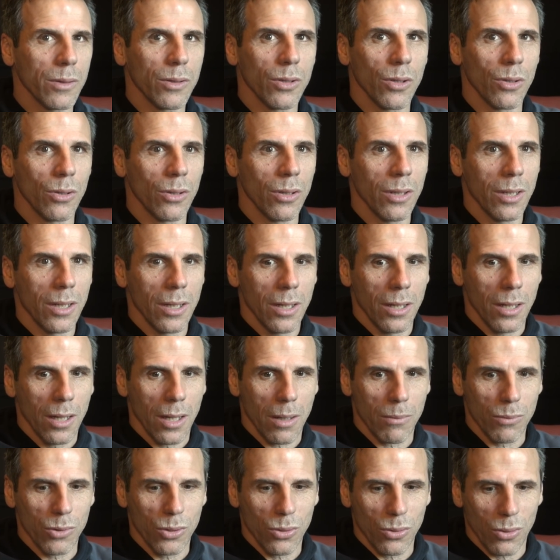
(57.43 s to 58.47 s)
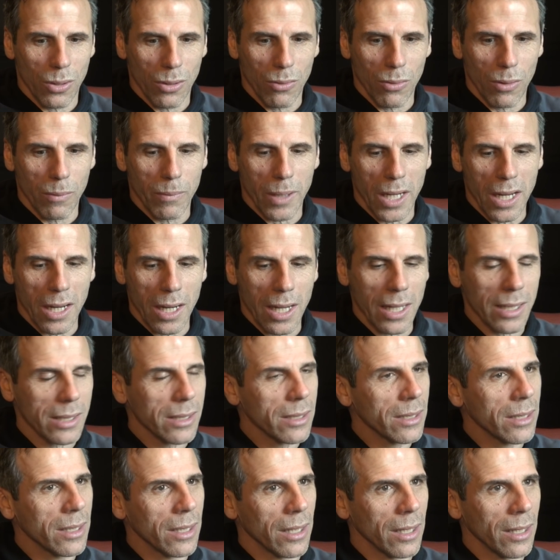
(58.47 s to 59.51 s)
so I'm sure he will bring
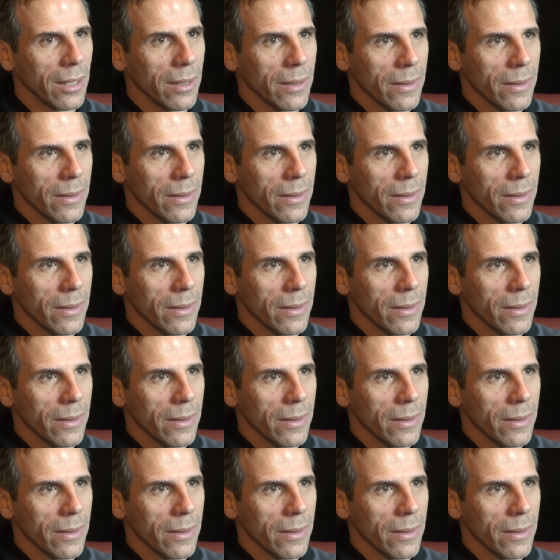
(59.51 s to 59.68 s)
us